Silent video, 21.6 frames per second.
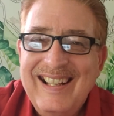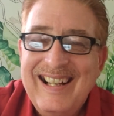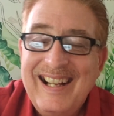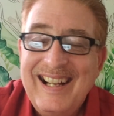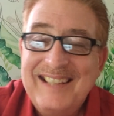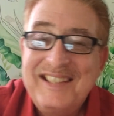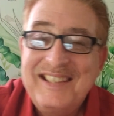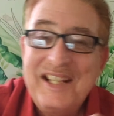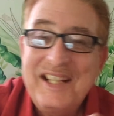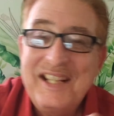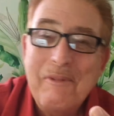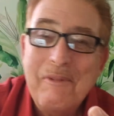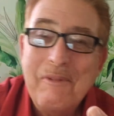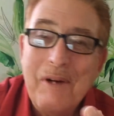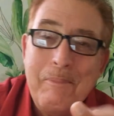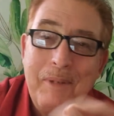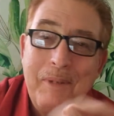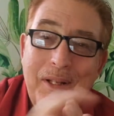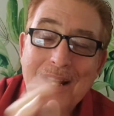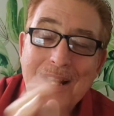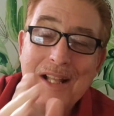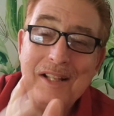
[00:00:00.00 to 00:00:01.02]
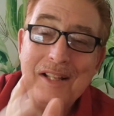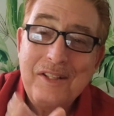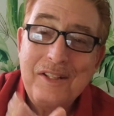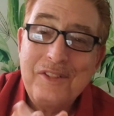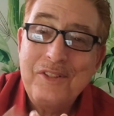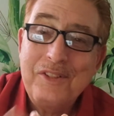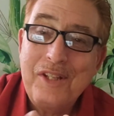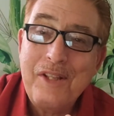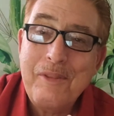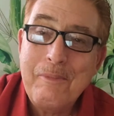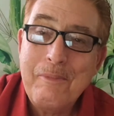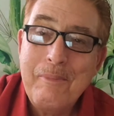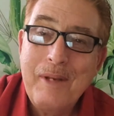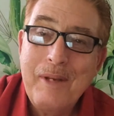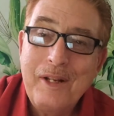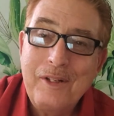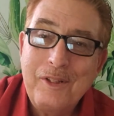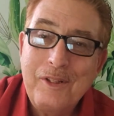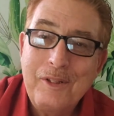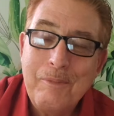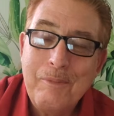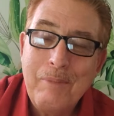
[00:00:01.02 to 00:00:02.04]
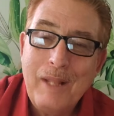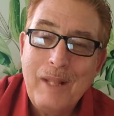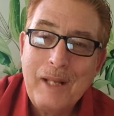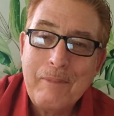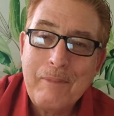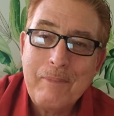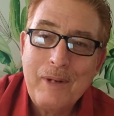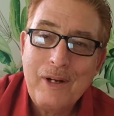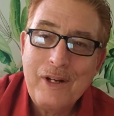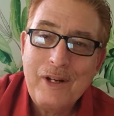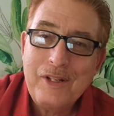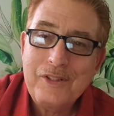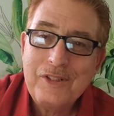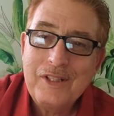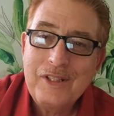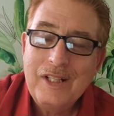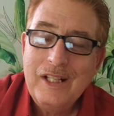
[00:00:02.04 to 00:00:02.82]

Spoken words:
I tell you what, Bill, there's nothing better than good blackberries.